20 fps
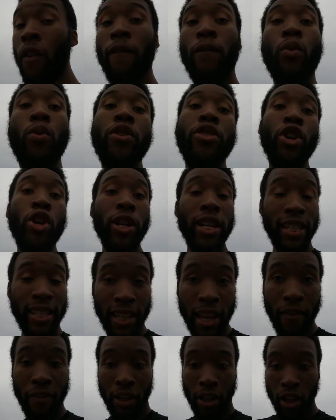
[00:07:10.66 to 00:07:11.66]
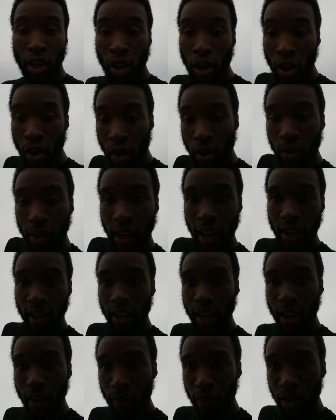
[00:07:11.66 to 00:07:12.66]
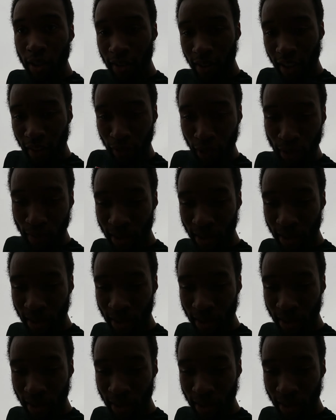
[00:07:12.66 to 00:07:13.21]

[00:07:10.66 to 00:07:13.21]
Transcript: 4:37. Okay, yeah, we don't have too